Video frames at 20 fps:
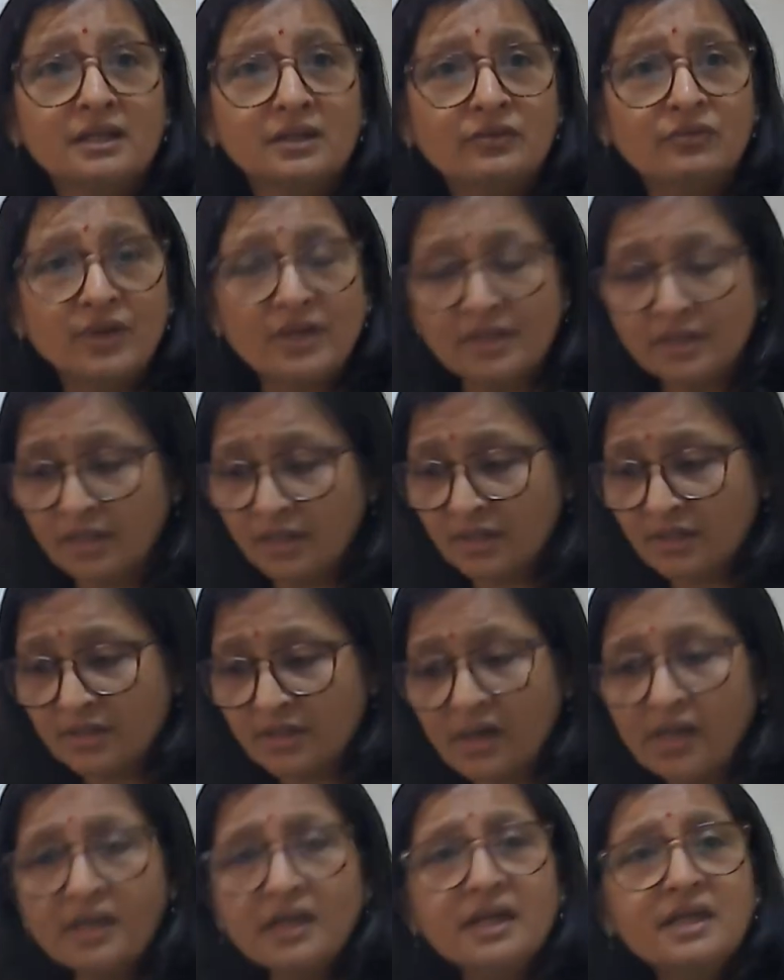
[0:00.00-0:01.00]
when the
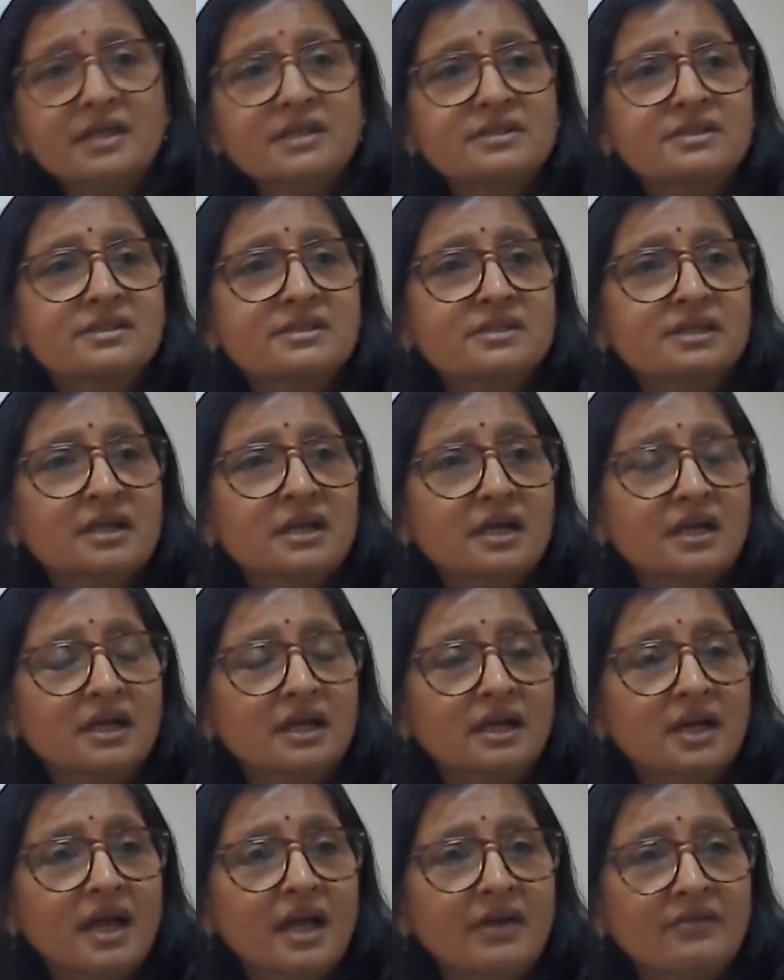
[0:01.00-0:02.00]
drug is
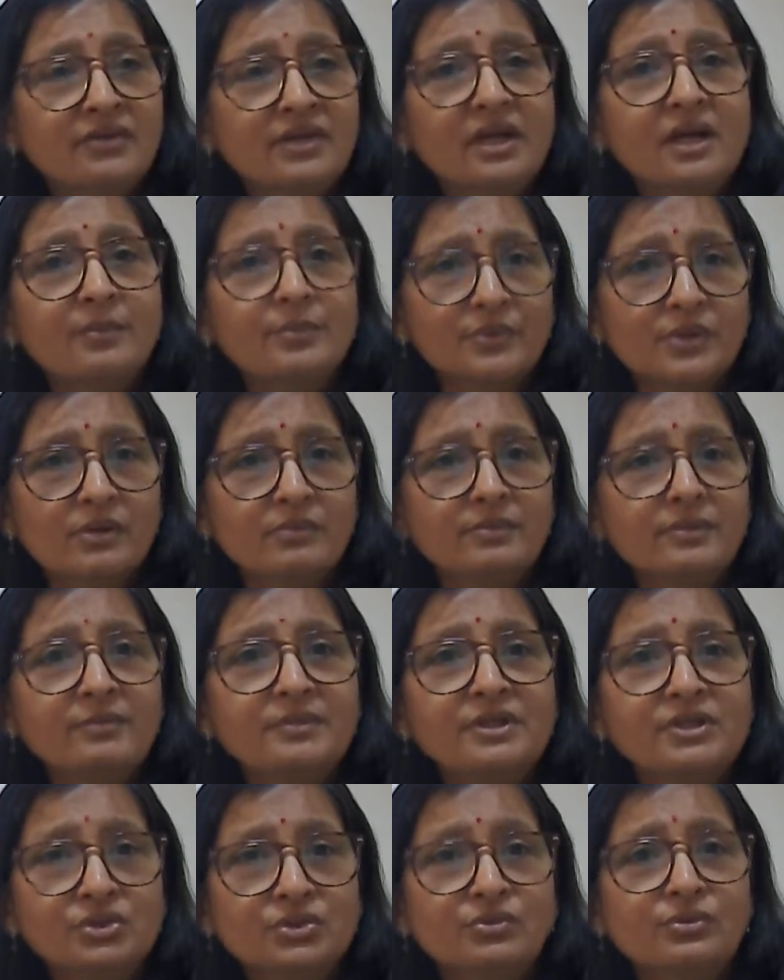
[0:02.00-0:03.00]
having a problem
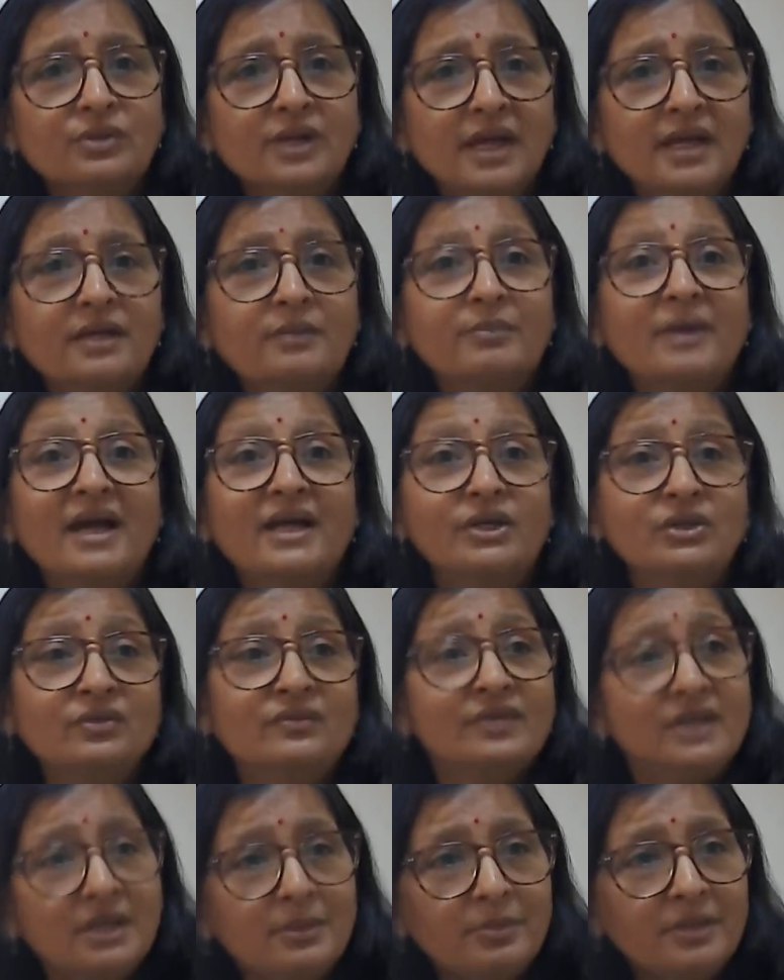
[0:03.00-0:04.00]
issue like
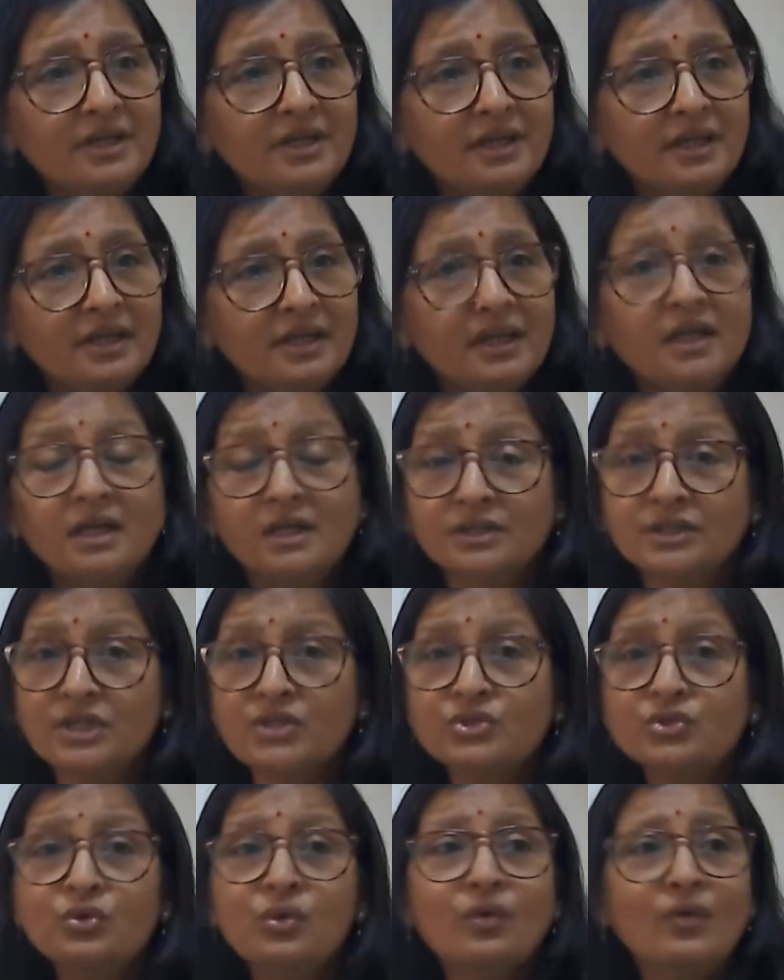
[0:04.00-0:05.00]
bioavailability.
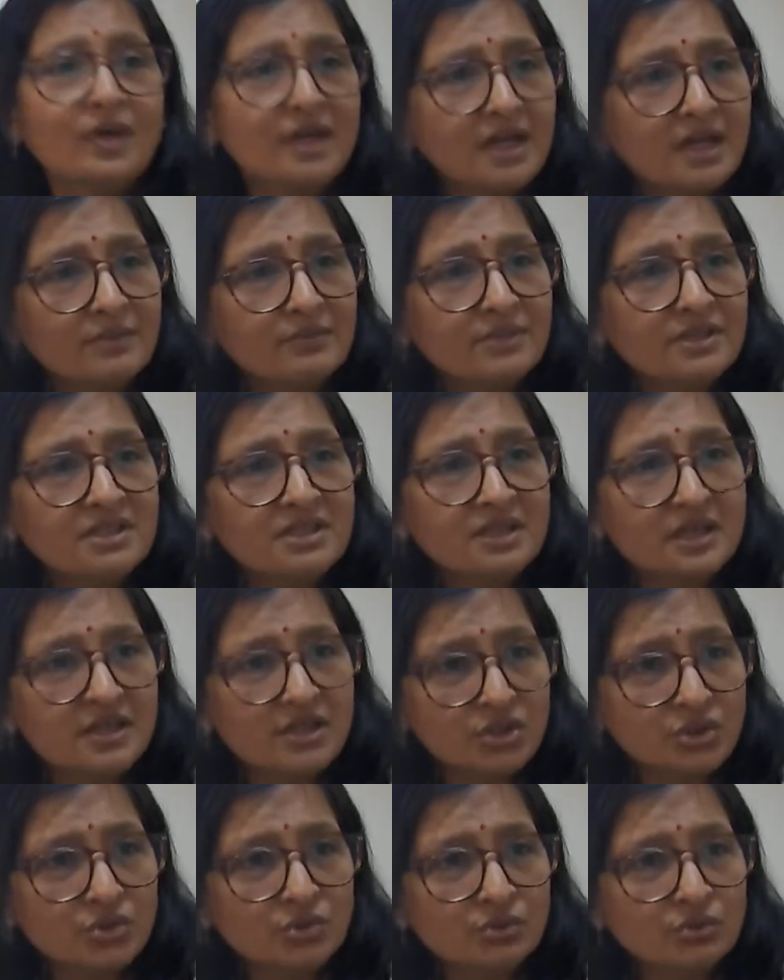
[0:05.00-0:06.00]
Just to overcome this
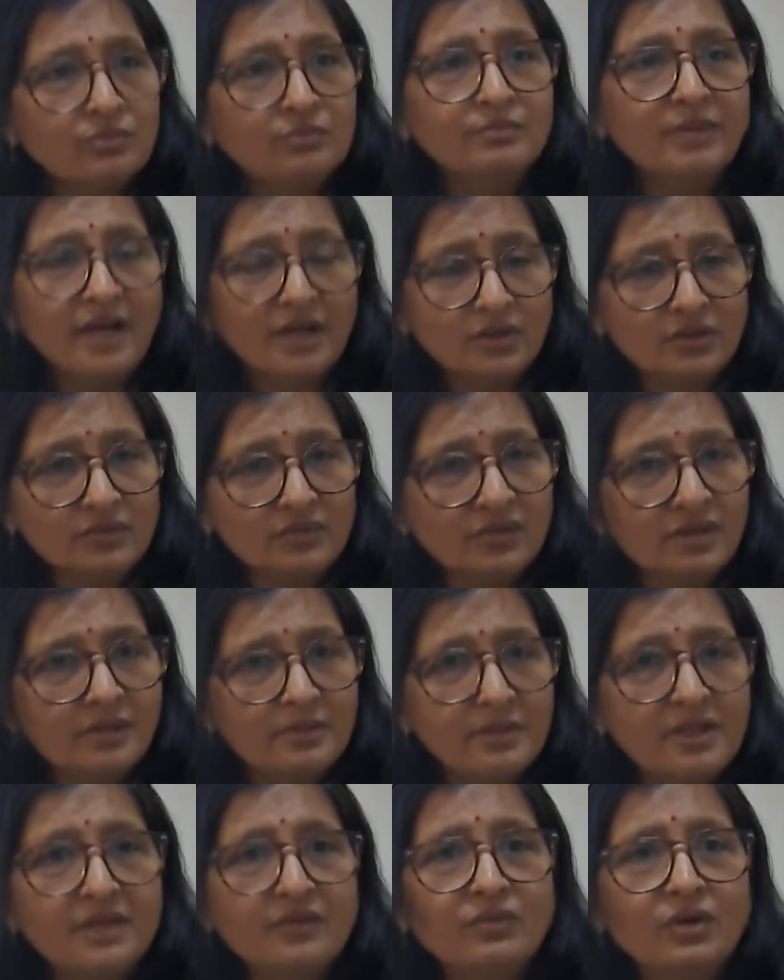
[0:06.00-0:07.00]
issue,
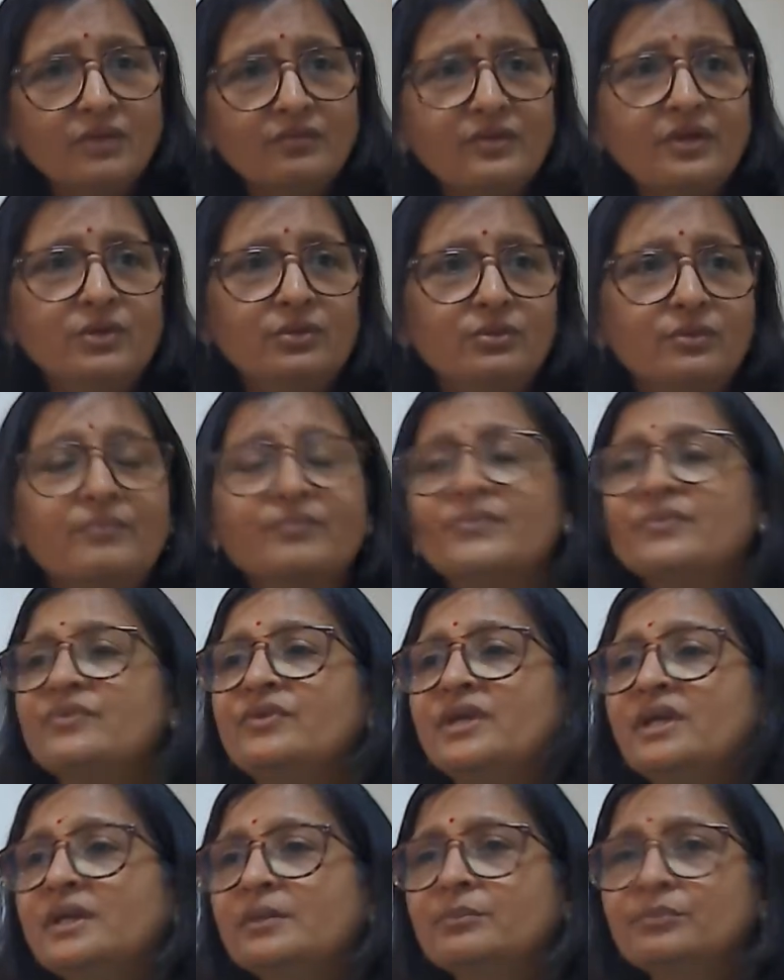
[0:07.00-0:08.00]
bioavailability, what we do?
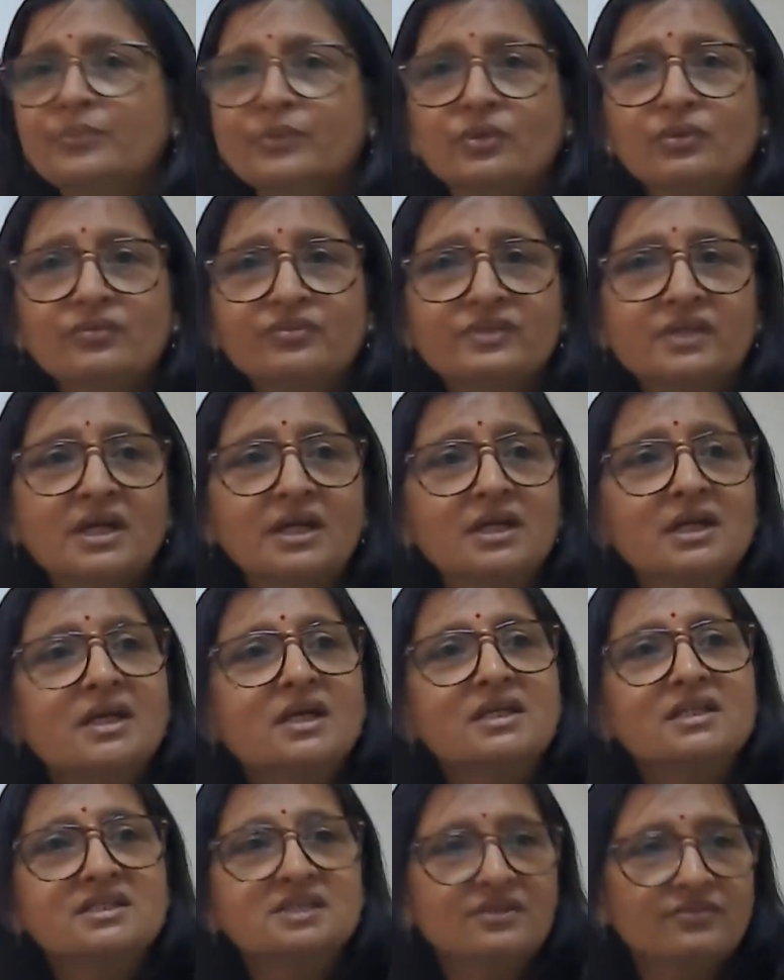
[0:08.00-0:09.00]
We improve the
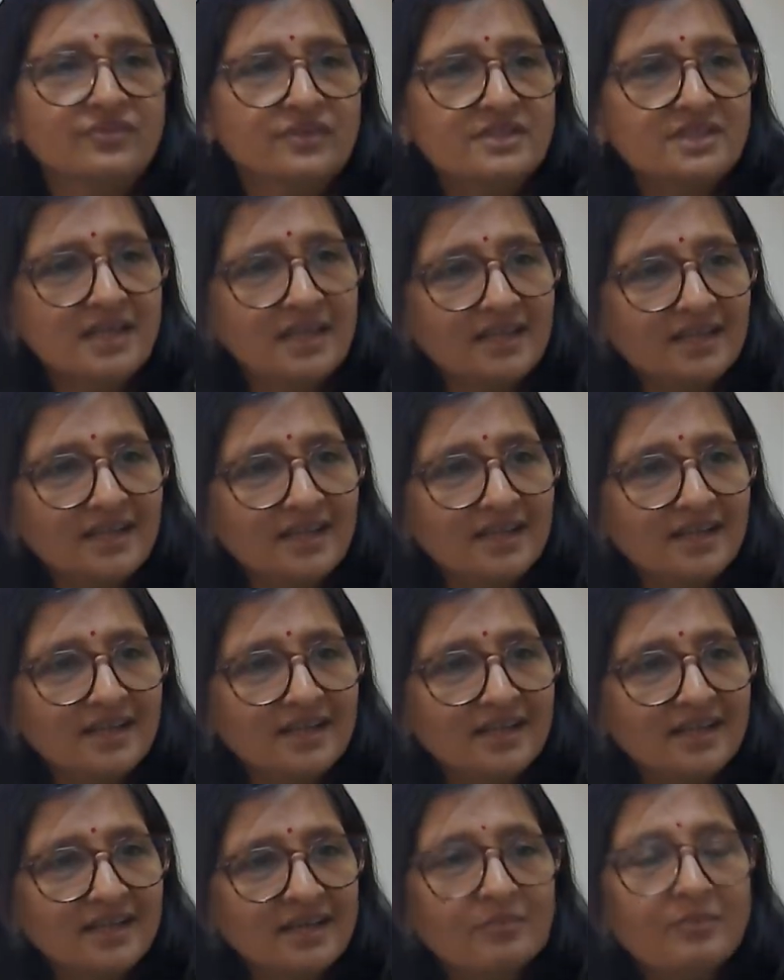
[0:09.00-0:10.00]
surface area
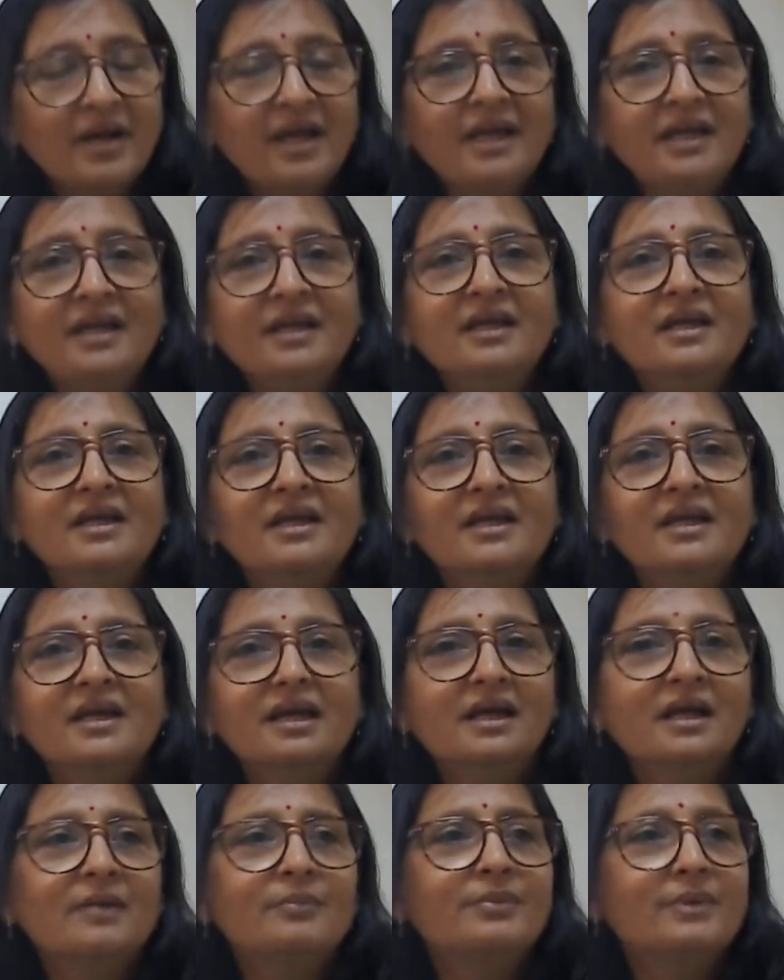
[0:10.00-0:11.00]
by
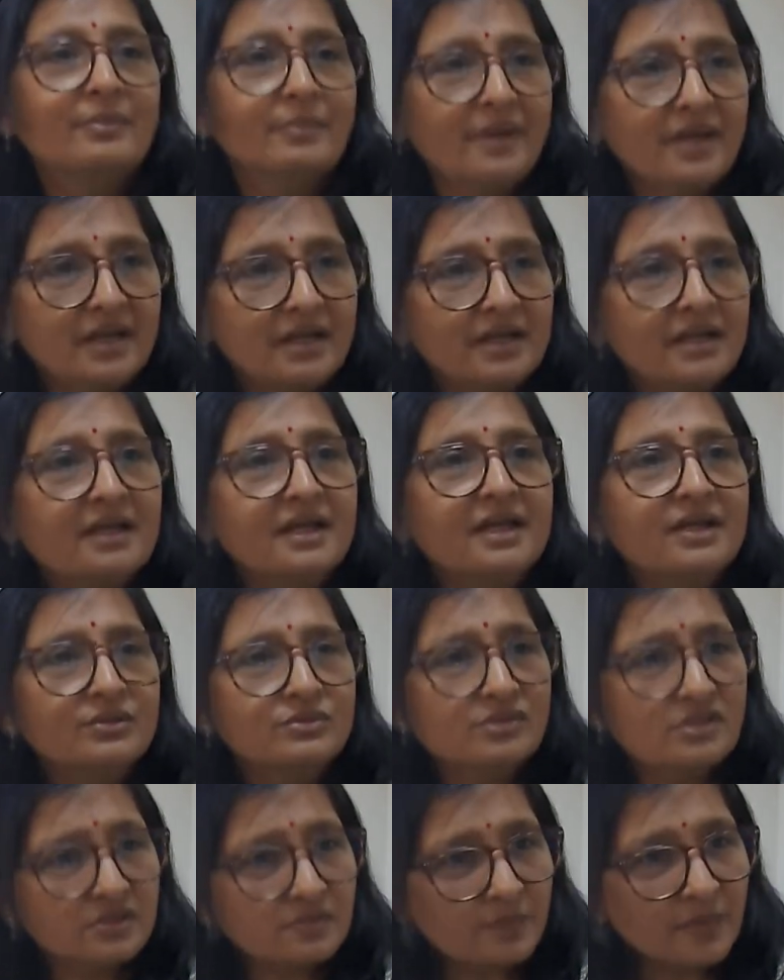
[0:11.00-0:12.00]
preparing a nano
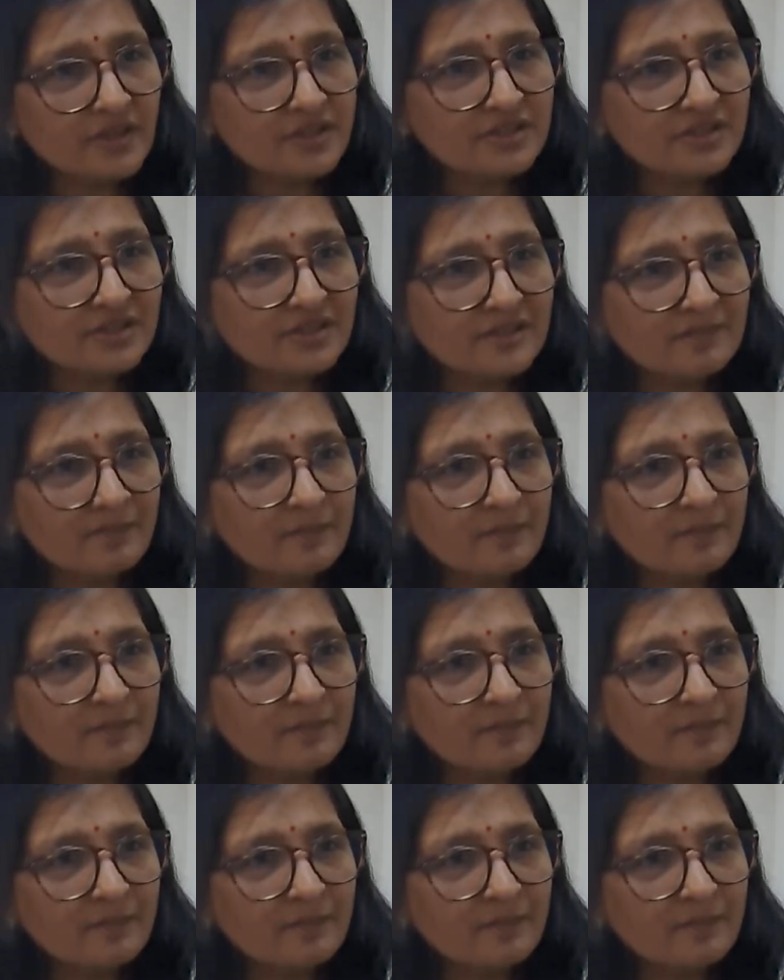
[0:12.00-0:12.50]
suspension.